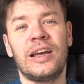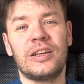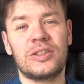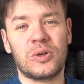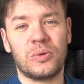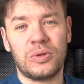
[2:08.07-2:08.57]

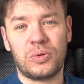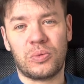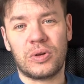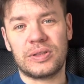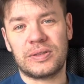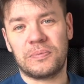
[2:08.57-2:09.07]
so it
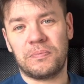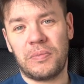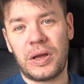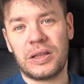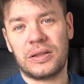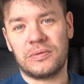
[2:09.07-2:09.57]
was
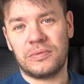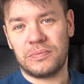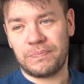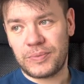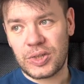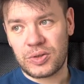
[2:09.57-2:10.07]
made
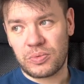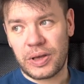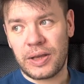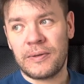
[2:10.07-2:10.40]
this way.